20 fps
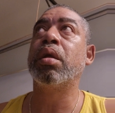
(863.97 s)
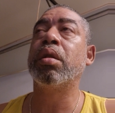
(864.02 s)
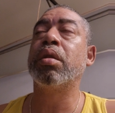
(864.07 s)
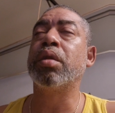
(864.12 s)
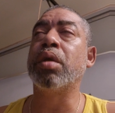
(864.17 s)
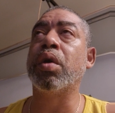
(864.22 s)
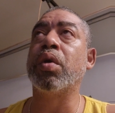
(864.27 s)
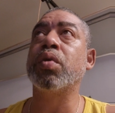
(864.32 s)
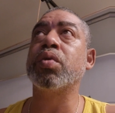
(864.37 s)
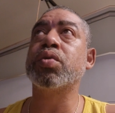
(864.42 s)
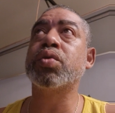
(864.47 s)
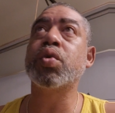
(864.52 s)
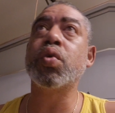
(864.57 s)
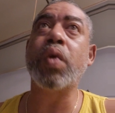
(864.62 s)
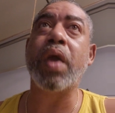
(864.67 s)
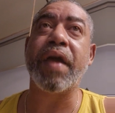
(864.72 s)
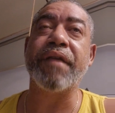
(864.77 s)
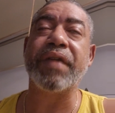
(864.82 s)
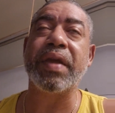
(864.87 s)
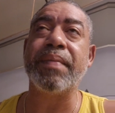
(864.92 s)
those who
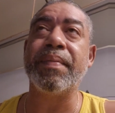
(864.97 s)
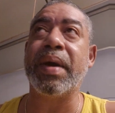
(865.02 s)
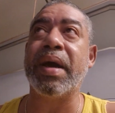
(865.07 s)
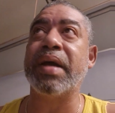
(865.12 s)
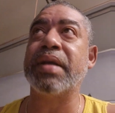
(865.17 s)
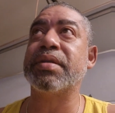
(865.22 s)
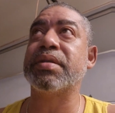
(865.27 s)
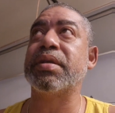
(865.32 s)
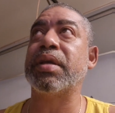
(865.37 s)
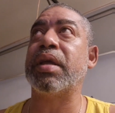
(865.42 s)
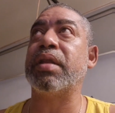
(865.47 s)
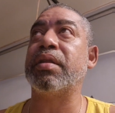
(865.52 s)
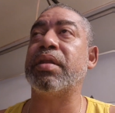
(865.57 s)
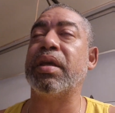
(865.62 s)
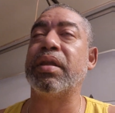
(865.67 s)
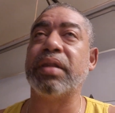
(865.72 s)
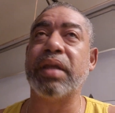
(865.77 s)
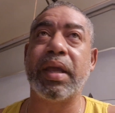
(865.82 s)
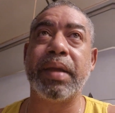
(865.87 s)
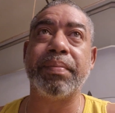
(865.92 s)
have a mindset
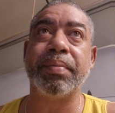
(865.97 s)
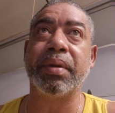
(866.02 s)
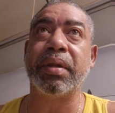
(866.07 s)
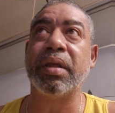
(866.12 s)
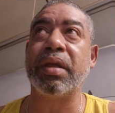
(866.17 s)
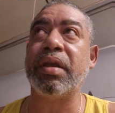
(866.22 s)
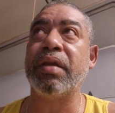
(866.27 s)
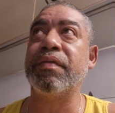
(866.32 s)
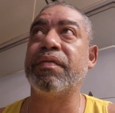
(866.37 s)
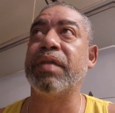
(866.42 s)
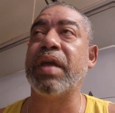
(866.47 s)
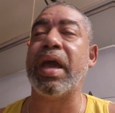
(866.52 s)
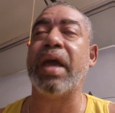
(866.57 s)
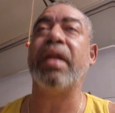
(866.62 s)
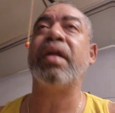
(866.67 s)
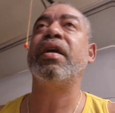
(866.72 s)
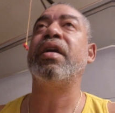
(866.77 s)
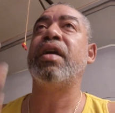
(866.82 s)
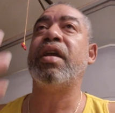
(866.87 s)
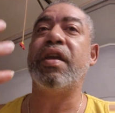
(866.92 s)
that they believe
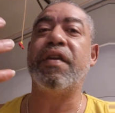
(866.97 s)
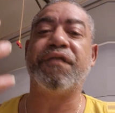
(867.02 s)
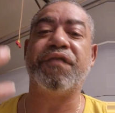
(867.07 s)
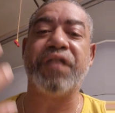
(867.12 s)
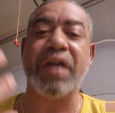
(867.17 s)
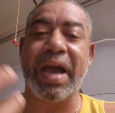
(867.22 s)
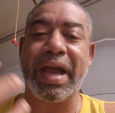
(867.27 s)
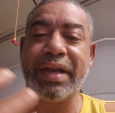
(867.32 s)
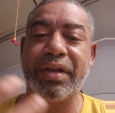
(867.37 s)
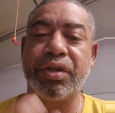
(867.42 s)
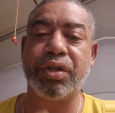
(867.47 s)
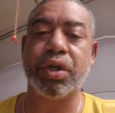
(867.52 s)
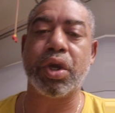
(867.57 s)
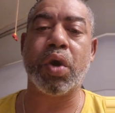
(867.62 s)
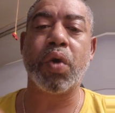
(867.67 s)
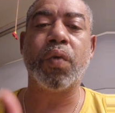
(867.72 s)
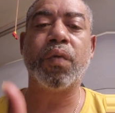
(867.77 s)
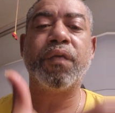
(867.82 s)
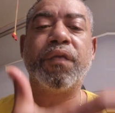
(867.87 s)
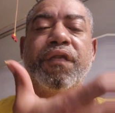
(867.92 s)
that if I
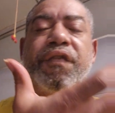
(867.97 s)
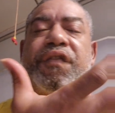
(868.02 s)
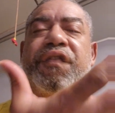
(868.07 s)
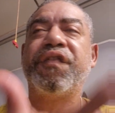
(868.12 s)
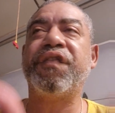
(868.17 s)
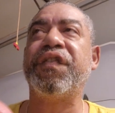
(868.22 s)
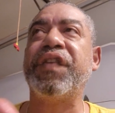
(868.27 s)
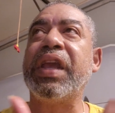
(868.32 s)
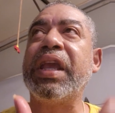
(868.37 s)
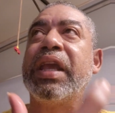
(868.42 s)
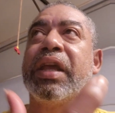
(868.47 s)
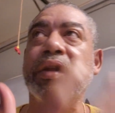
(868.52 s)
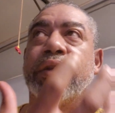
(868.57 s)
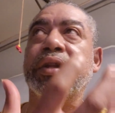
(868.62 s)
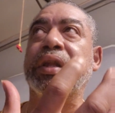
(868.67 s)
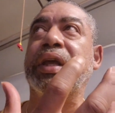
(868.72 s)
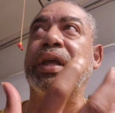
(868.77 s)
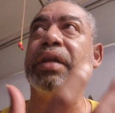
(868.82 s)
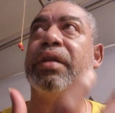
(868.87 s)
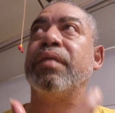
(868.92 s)
don't
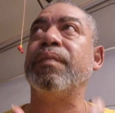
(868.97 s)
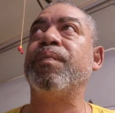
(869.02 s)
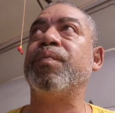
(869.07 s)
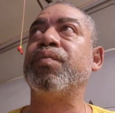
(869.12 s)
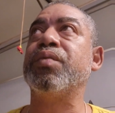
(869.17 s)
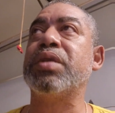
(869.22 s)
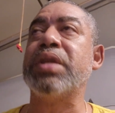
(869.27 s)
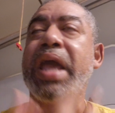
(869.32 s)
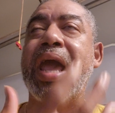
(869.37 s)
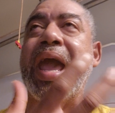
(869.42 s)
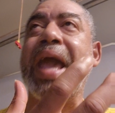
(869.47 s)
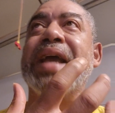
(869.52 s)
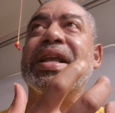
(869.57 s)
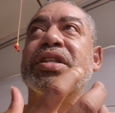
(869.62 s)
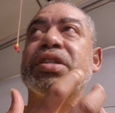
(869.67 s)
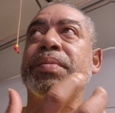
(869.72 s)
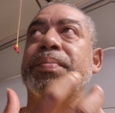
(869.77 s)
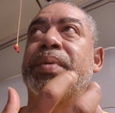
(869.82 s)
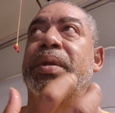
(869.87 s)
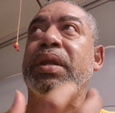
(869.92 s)
feel it
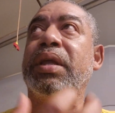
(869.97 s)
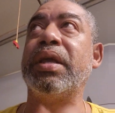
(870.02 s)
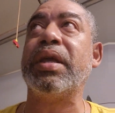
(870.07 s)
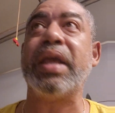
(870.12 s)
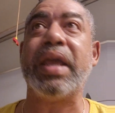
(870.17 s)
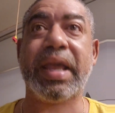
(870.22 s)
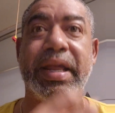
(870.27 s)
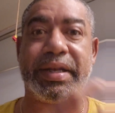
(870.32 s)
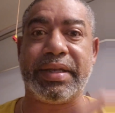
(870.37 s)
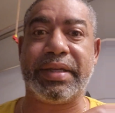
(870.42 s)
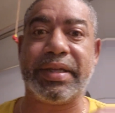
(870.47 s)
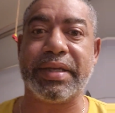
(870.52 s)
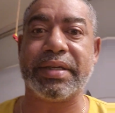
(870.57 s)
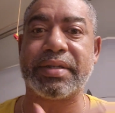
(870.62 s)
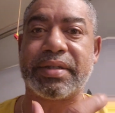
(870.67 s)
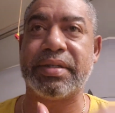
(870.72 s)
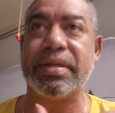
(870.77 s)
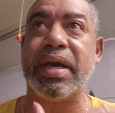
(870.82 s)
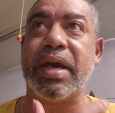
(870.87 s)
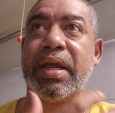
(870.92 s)
tangibly, it
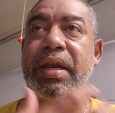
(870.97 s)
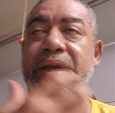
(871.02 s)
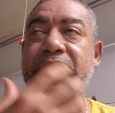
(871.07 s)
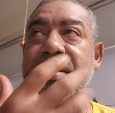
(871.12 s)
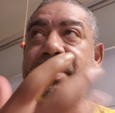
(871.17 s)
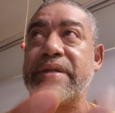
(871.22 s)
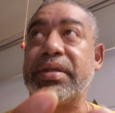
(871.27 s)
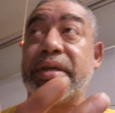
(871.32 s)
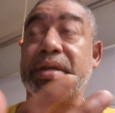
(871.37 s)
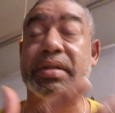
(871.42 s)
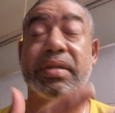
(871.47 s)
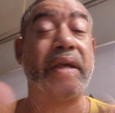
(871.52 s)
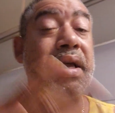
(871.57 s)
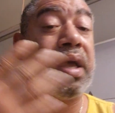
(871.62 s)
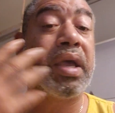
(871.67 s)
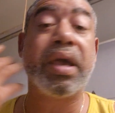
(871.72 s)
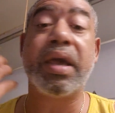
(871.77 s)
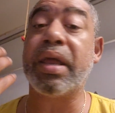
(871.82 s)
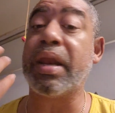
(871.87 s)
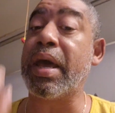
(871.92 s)
does not exist.
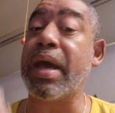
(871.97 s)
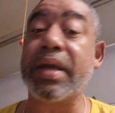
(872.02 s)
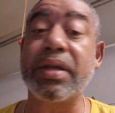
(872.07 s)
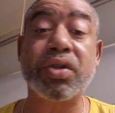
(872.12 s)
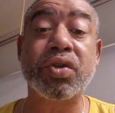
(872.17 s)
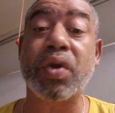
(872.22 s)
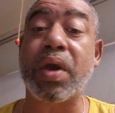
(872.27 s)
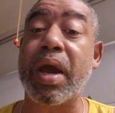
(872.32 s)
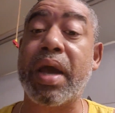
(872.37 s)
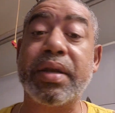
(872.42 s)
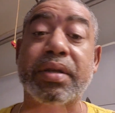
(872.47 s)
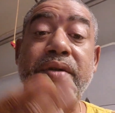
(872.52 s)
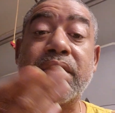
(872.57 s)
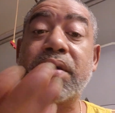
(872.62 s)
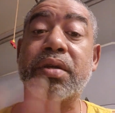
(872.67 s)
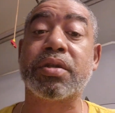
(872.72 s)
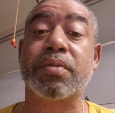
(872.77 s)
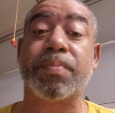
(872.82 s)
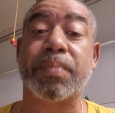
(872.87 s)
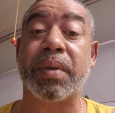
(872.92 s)
And I try to
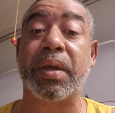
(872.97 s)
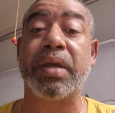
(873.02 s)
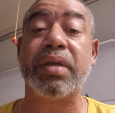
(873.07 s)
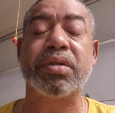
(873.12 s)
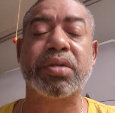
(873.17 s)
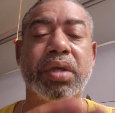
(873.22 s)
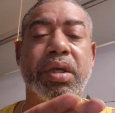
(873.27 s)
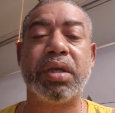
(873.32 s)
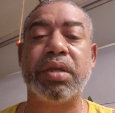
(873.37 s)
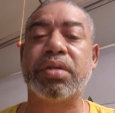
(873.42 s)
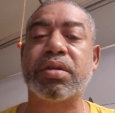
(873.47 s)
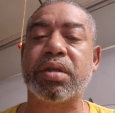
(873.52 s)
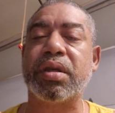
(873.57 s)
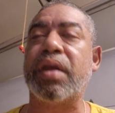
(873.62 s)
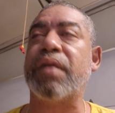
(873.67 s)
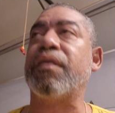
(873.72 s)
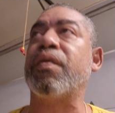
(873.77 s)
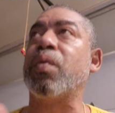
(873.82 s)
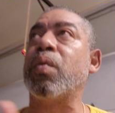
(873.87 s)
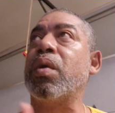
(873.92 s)
explain to each and
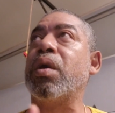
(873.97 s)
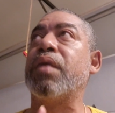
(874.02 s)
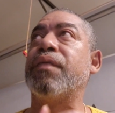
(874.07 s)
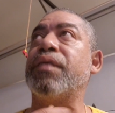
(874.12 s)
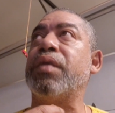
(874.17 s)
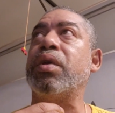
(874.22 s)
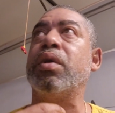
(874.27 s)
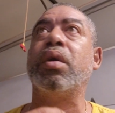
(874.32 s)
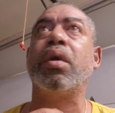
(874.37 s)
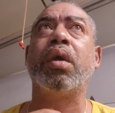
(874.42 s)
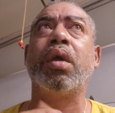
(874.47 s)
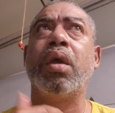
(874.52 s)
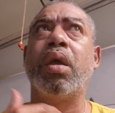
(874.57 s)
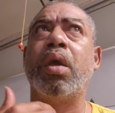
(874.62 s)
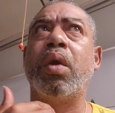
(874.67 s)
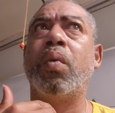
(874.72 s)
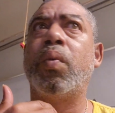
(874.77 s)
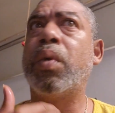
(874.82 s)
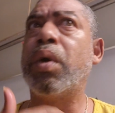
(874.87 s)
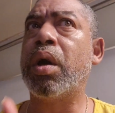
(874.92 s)
every one of you,
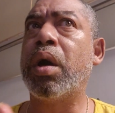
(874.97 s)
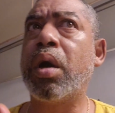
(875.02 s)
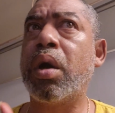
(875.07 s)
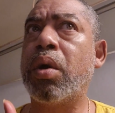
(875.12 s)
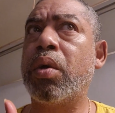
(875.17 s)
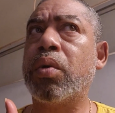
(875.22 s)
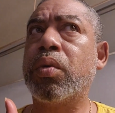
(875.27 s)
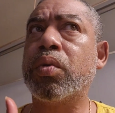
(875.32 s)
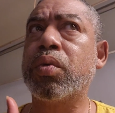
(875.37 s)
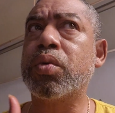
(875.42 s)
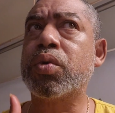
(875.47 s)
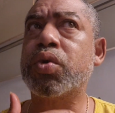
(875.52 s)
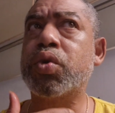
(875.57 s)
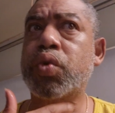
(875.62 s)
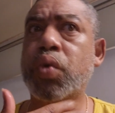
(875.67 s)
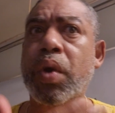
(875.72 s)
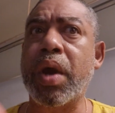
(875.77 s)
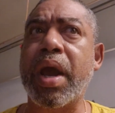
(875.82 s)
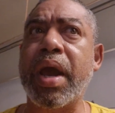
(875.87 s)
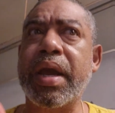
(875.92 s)
well,
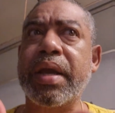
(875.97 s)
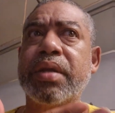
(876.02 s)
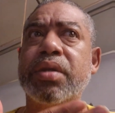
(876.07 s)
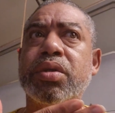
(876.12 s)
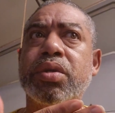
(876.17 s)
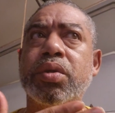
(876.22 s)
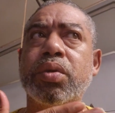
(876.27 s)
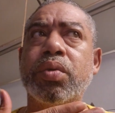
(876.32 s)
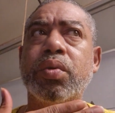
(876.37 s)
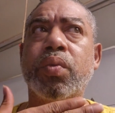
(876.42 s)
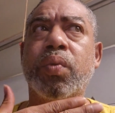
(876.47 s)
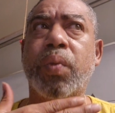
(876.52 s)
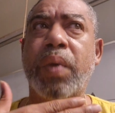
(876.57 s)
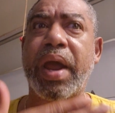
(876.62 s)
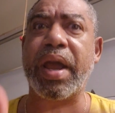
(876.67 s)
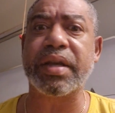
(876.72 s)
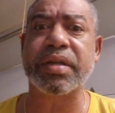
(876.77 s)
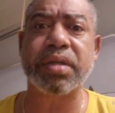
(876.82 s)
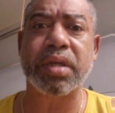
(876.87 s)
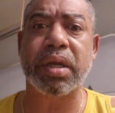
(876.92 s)
try to
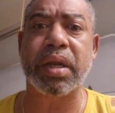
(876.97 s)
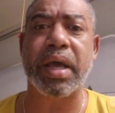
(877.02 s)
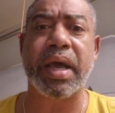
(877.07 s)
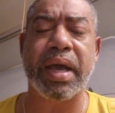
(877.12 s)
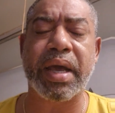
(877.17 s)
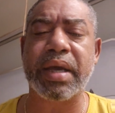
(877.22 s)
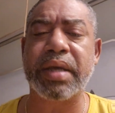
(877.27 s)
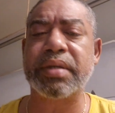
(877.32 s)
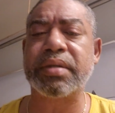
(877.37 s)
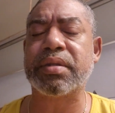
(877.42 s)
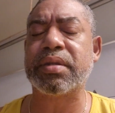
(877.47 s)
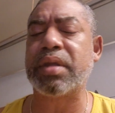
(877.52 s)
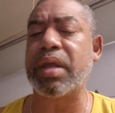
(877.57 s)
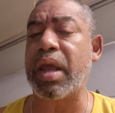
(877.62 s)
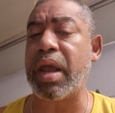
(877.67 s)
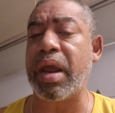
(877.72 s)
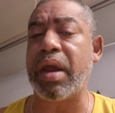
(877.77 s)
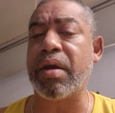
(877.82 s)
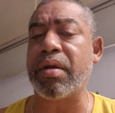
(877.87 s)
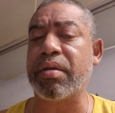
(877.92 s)
rationalize
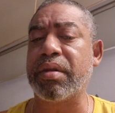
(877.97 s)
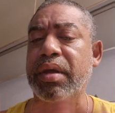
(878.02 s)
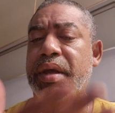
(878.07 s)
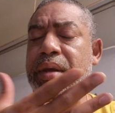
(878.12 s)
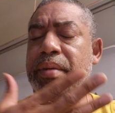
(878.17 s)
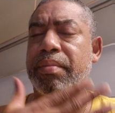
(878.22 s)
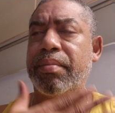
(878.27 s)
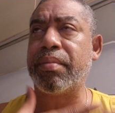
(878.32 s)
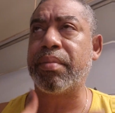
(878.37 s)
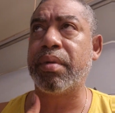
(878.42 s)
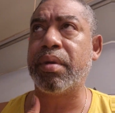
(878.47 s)
the air that